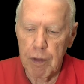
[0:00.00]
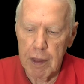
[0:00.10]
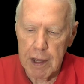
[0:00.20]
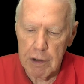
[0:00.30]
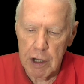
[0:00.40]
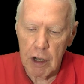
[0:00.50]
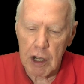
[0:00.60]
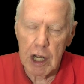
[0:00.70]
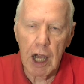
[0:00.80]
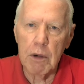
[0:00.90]
there in
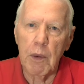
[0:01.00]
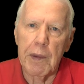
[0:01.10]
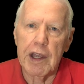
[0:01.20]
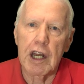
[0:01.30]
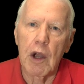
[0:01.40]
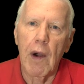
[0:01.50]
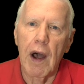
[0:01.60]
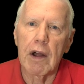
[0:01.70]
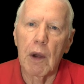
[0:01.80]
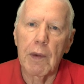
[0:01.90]
Okinawa, we could go
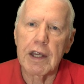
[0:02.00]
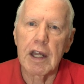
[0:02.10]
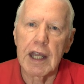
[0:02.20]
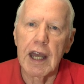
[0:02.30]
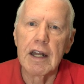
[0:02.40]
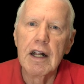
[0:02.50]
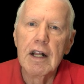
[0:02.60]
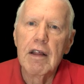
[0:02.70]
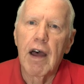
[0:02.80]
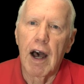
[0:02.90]
out and we could get
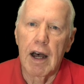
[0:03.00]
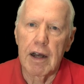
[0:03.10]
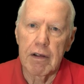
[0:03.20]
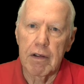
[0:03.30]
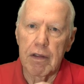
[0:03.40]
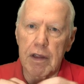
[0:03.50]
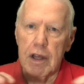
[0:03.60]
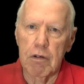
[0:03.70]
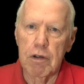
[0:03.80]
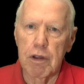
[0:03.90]
uh,
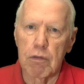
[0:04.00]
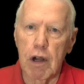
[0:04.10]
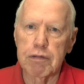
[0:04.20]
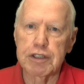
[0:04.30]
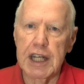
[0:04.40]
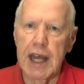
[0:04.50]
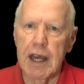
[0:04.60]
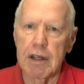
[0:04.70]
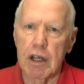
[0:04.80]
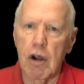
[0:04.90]
the the rough
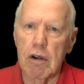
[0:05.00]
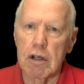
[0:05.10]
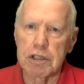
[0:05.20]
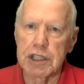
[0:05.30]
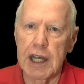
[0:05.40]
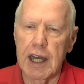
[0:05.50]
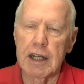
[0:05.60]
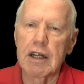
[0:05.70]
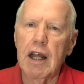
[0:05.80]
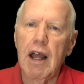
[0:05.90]
sand, the coral
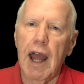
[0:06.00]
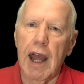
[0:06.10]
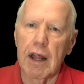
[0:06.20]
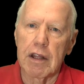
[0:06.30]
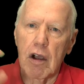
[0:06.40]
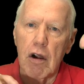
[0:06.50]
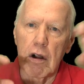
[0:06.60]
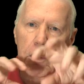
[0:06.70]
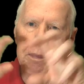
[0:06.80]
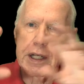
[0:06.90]
sand, and the
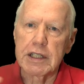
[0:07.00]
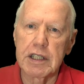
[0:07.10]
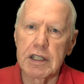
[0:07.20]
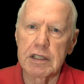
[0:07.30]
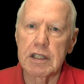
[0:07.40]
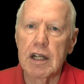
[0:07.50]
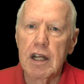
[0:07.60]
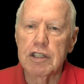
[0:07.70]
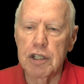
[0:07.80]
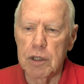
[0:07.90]
coral pieces,
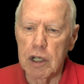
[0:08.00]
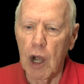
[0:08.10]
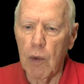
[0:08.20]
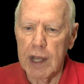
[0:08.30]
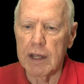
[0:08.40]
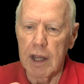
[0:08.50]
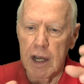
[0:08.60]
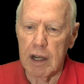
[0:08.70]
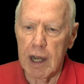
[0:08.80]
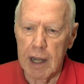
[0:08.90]
to go in
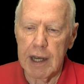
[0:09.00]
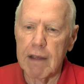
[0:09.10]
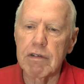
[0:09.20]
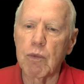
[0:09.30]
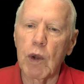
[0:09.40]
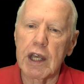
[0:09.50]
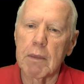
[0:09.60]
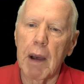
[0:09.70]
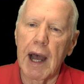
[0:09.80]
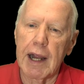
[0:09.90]
there, and even we could
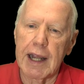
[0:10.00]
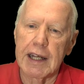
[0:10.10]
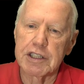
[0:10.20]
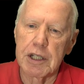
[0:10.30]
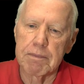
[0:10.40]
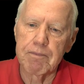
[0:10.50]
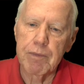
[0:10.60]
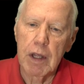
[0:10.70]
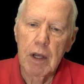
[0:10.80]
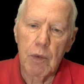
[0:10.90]
buy get some.
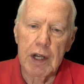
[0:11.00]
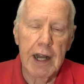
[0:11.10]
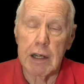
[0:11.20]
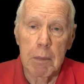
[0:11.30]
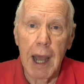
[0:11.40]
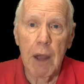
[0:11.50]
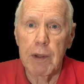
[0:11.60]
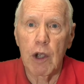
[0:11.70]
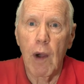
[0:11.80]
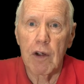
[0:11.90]
We didn't have to buy it.
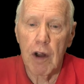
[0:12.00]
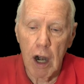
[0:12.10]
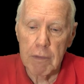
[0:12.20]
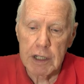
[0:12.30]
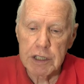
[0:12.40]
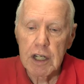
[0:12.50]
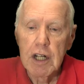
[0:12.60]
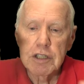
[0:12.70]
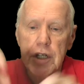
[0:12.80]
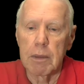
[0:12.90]
We go out and harvest
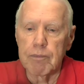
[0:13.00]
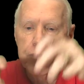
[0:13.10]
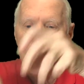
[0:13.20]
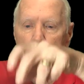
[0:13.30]
some